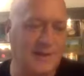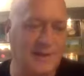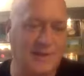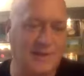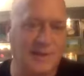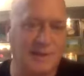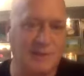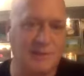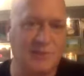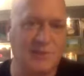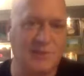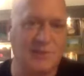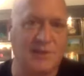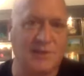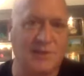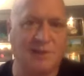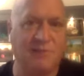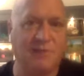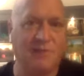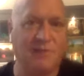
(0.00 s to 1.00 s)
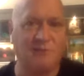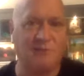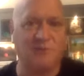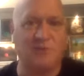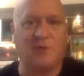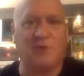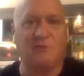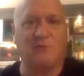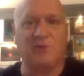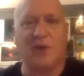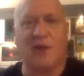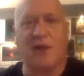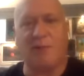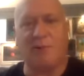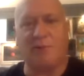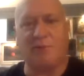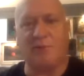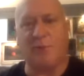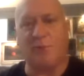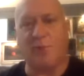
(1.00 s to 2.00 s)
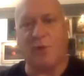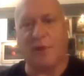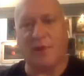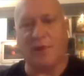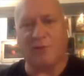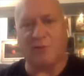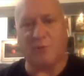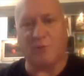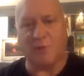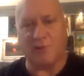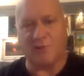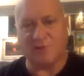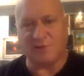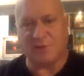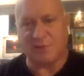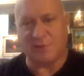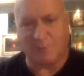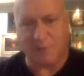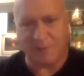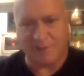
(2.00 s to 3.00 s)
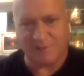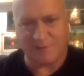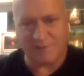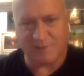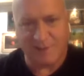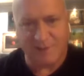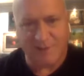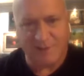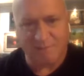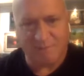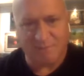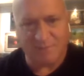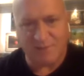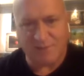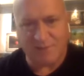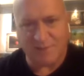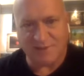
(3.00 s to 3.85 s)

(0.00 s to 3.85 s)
eat kimchi, and they've tried it before, like every one of these theme nights, and they